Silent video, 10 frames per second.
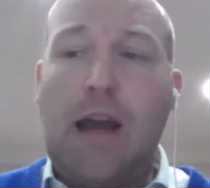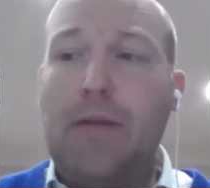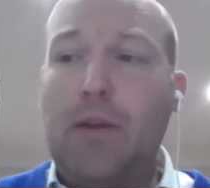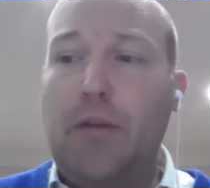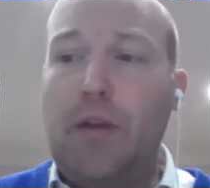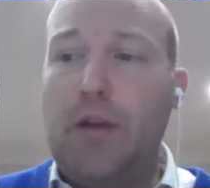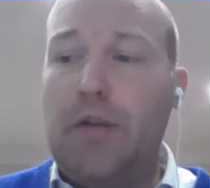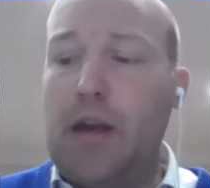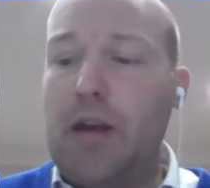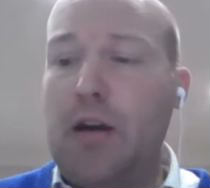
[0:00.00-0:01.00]
and that
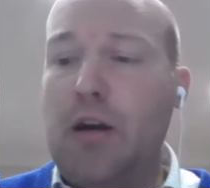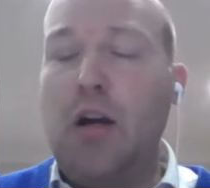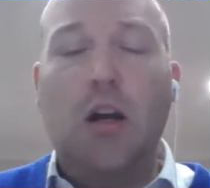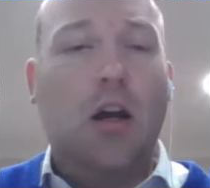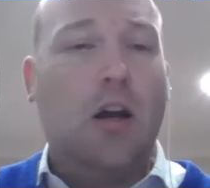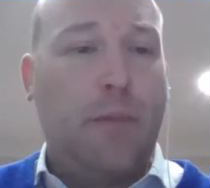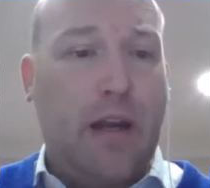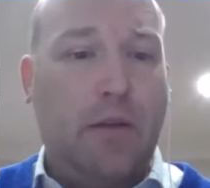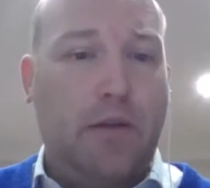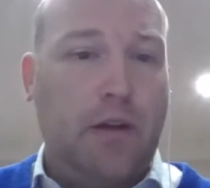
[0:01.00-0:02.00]
they are of
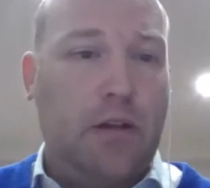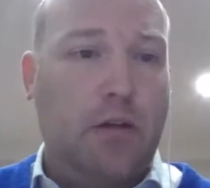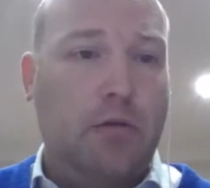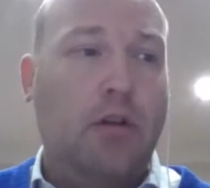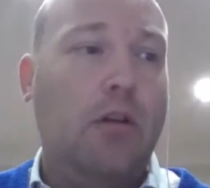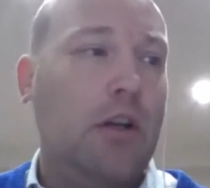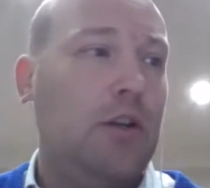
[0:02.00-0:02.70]
benefit to you and not